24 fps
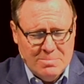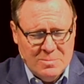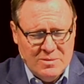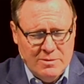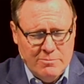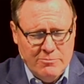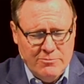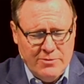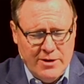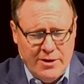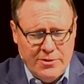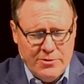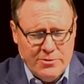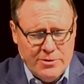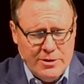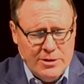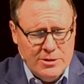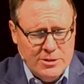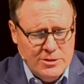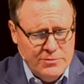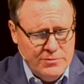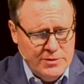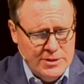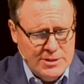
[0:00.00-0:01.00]
And Father,
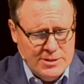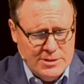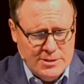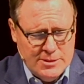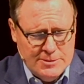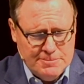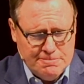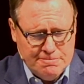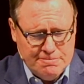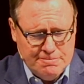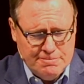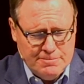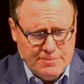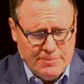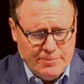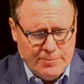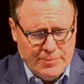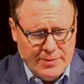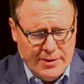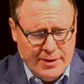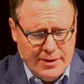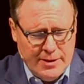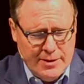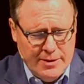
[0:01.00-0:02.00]
each of us,
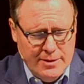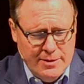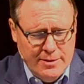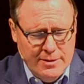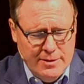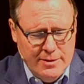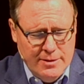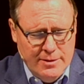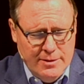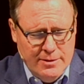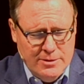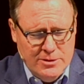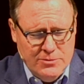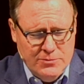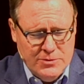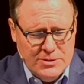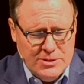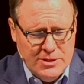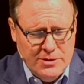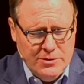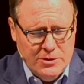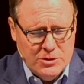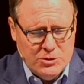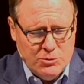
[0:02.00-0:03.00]
each of
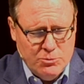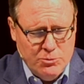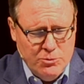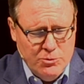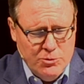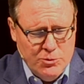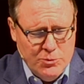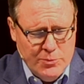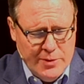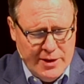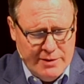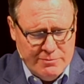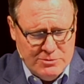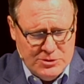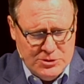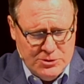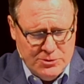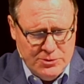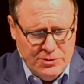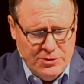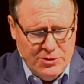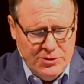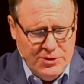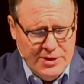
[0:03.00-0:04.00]
us in this room have
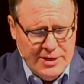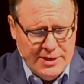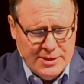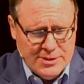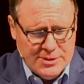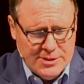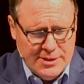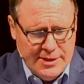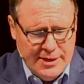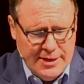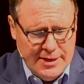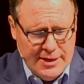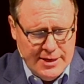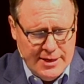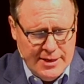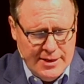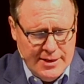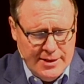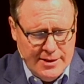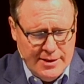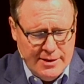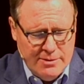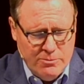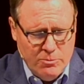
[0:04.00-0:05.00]
certain things that
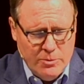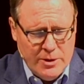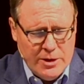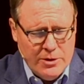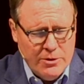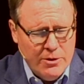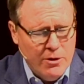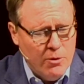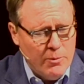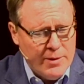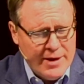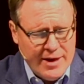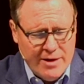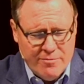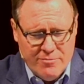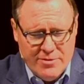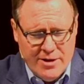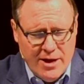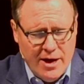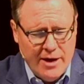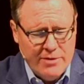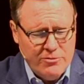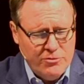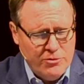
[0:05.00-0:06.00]
that we know we have
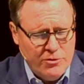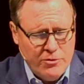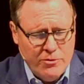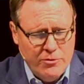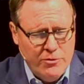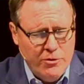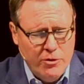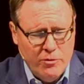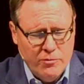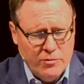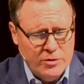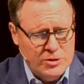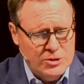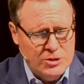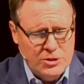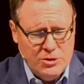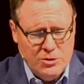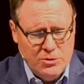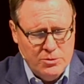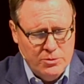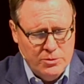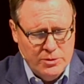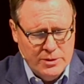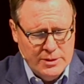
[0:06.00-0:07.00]
not turned over to
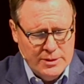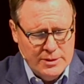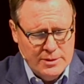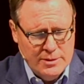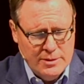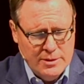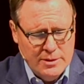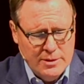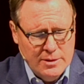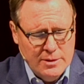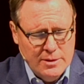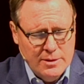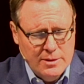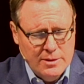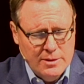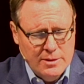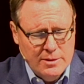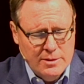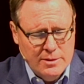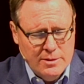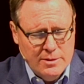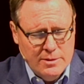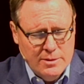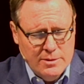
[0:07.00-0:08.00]
you.
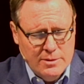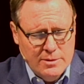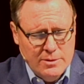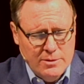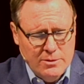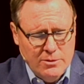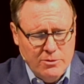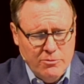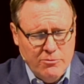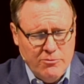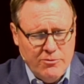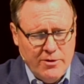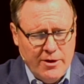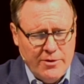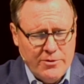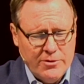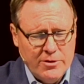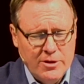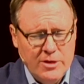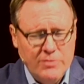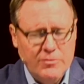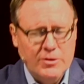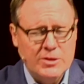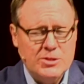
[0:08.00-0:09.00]
Oh,
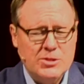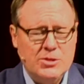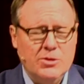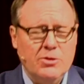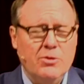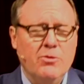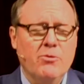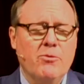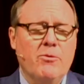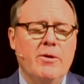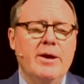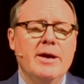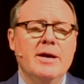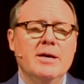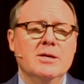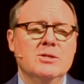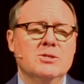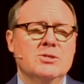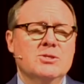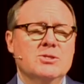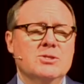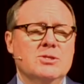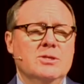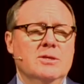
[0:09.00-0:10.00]
Father, give us the
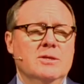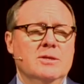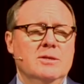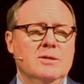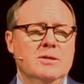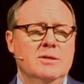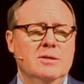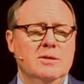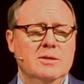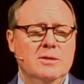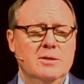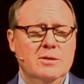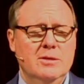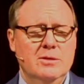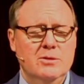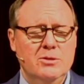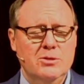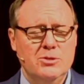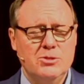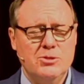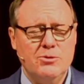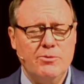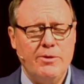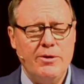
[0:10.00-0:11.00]
grace
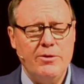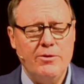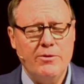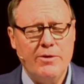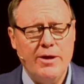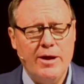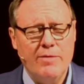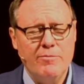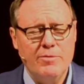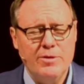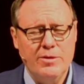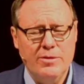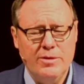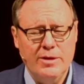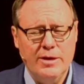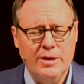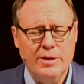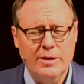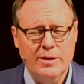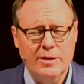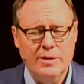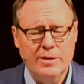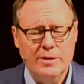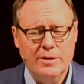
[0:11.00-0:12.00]
to surrender everything.
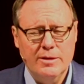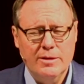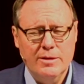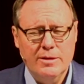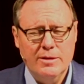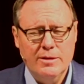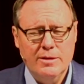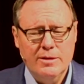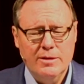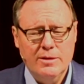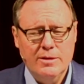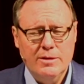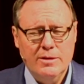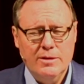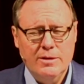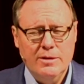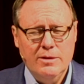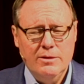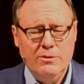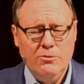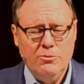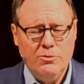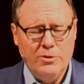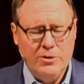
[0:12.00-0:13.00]

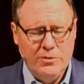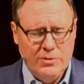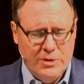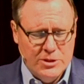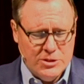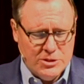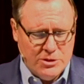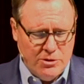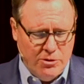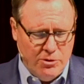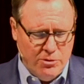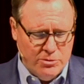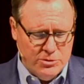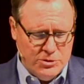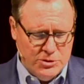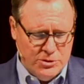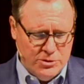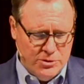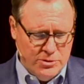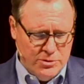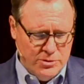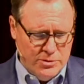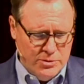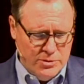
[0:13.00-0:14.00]
Lord, in this
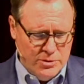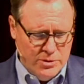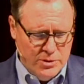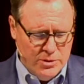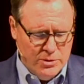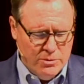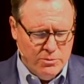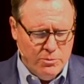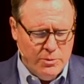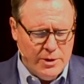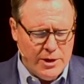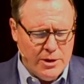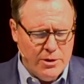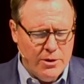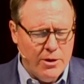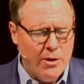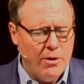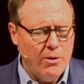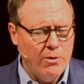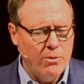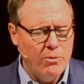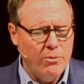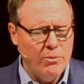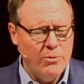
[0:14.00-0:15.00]
culture, we
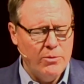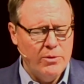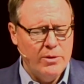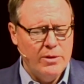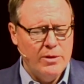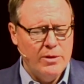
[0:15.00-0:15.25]
know